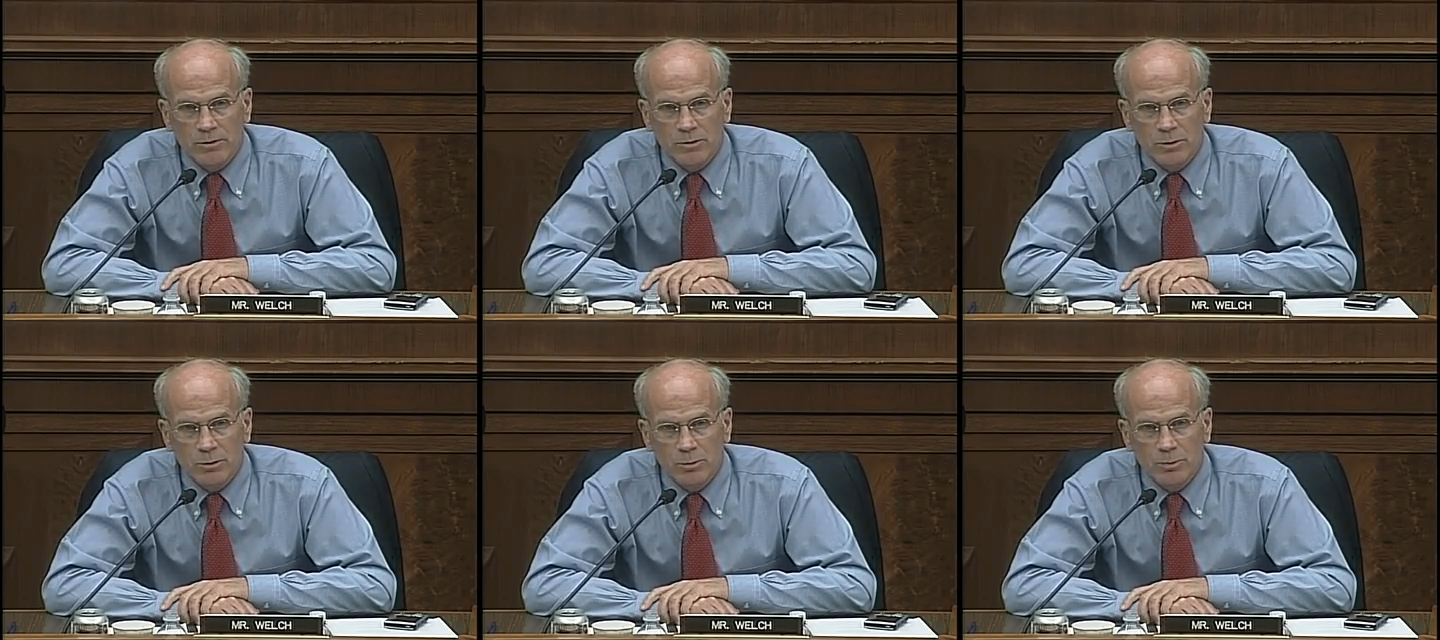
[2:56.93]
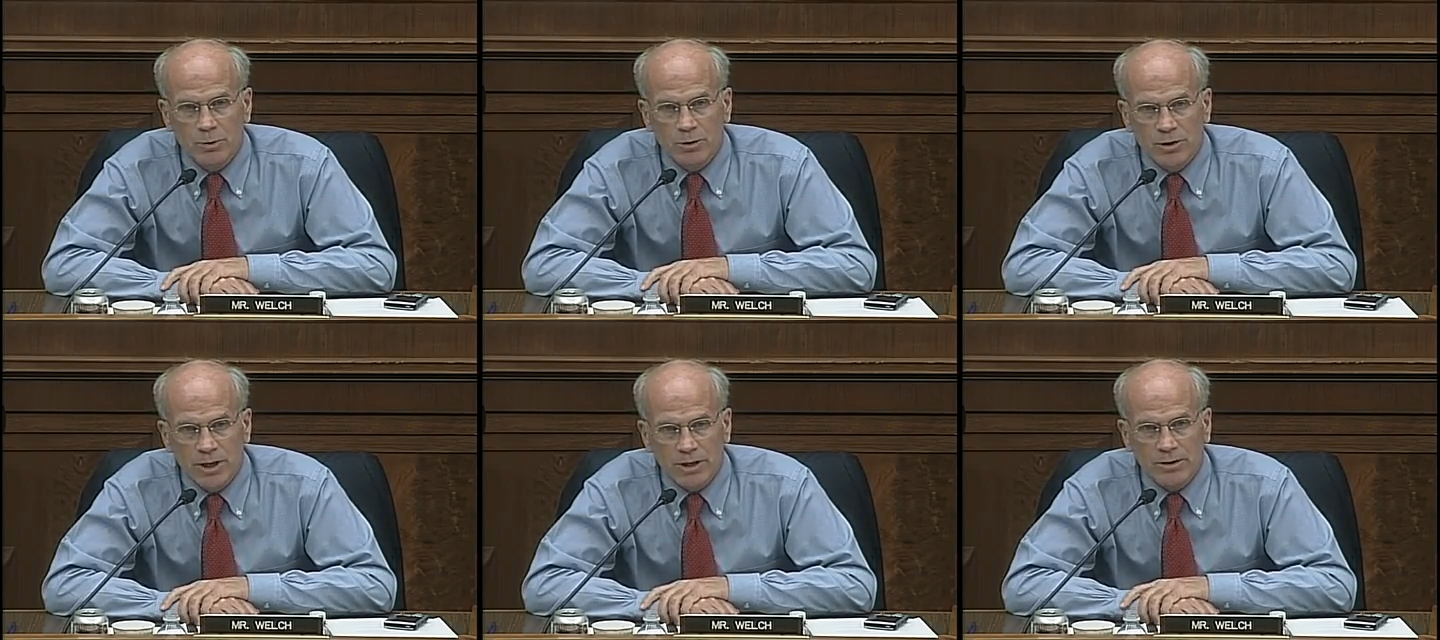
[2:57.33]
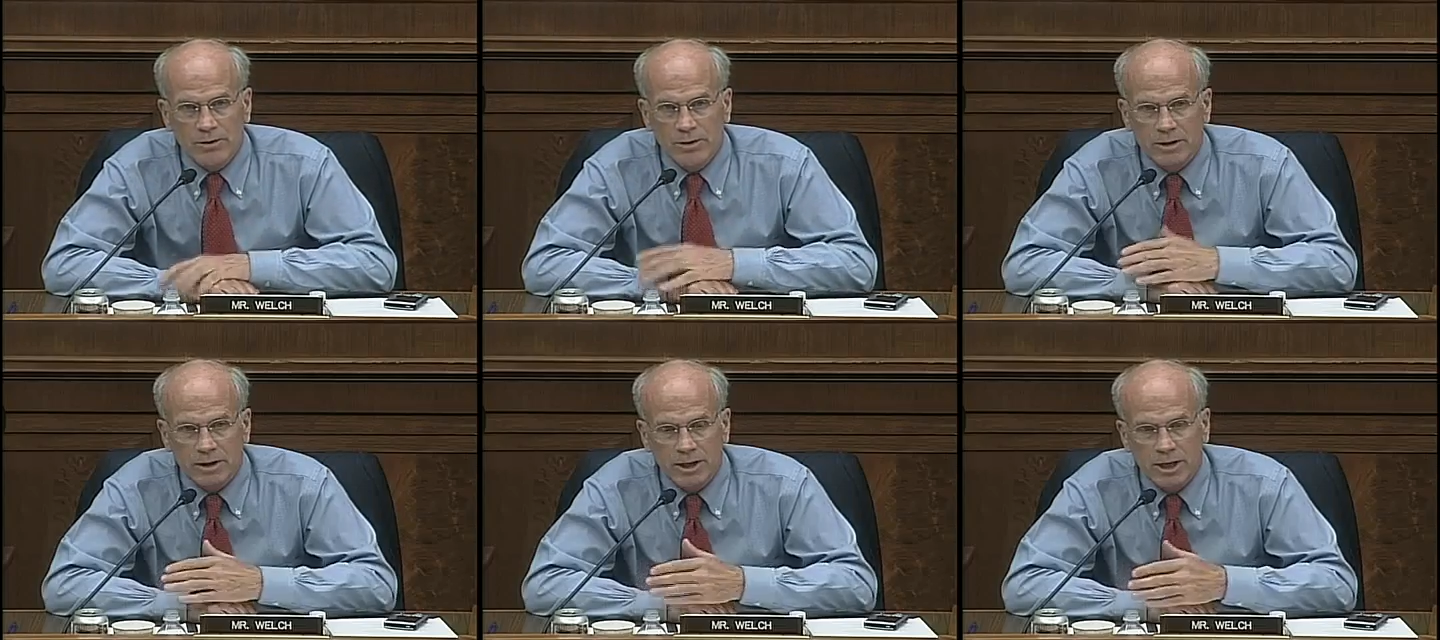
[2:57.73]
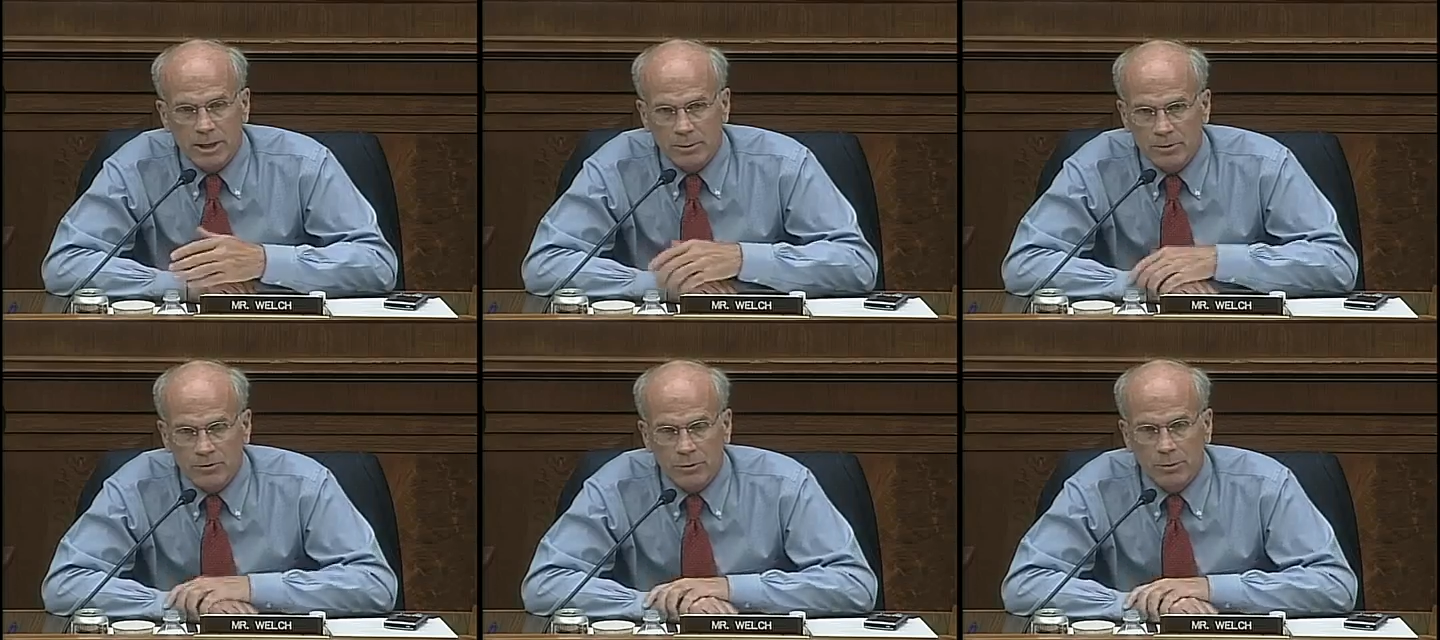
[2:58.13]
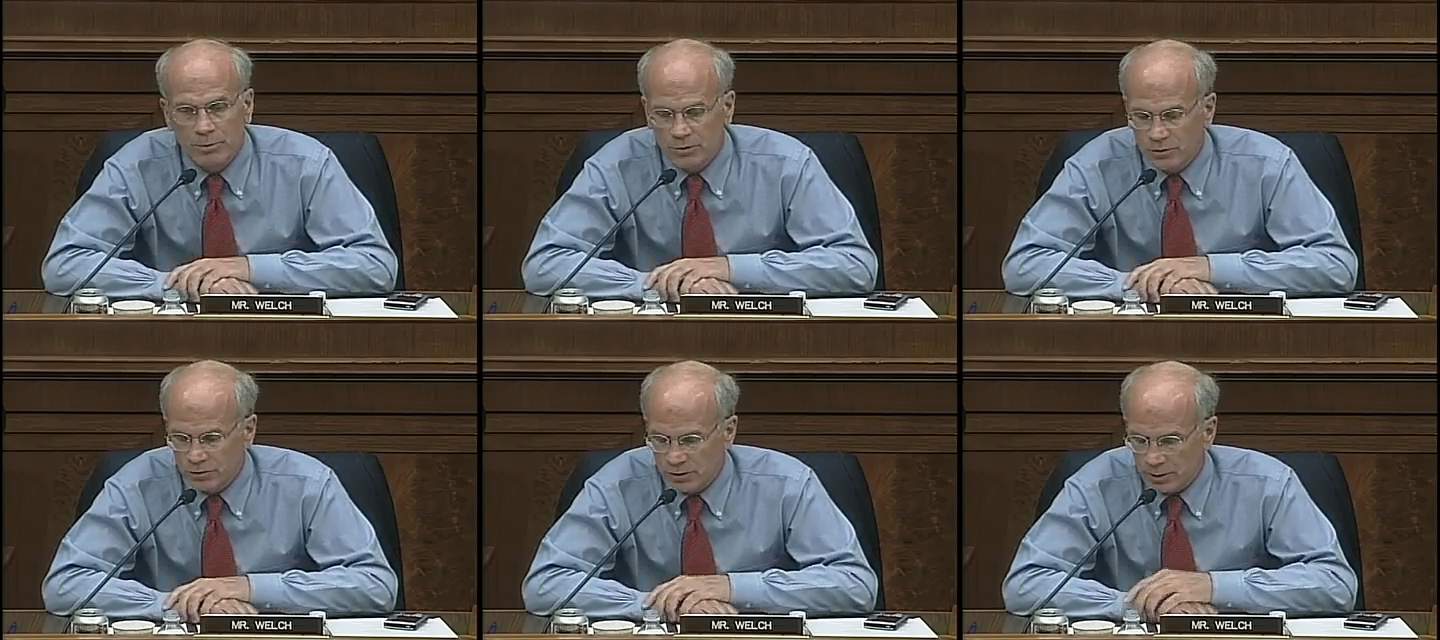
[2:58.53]
to protect the economy
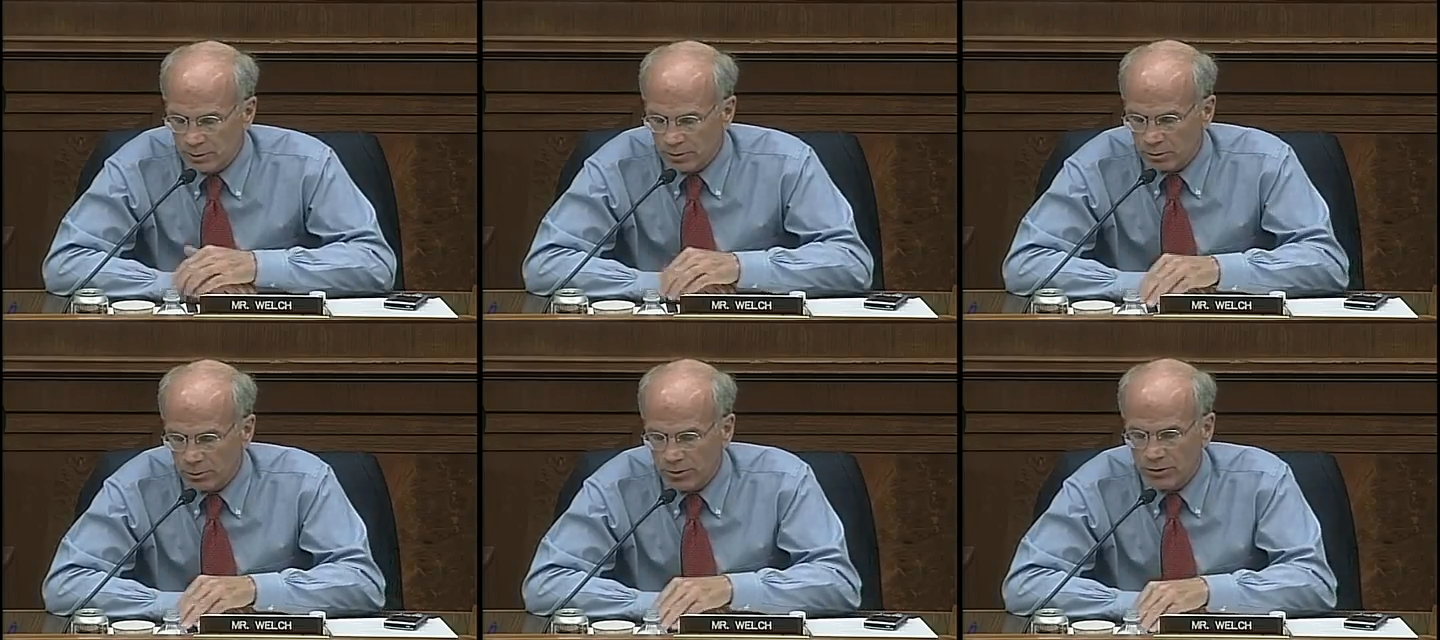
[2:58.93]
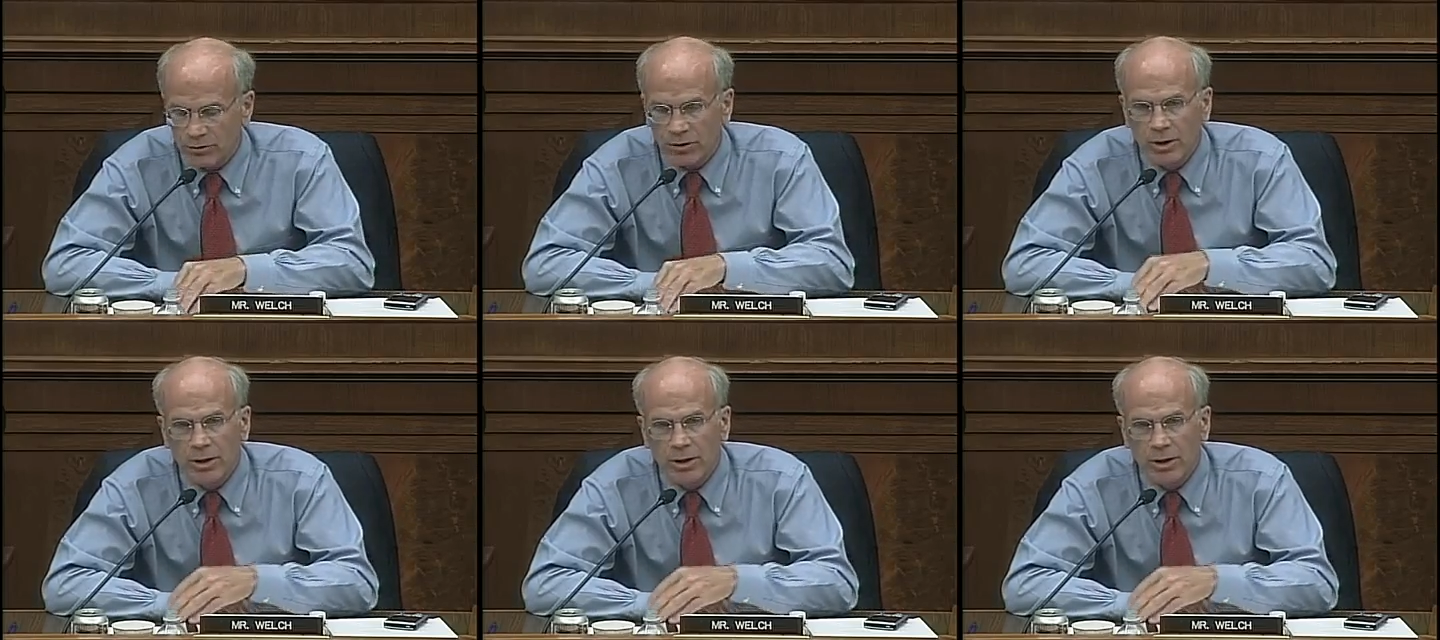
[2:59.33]
from systemic risk.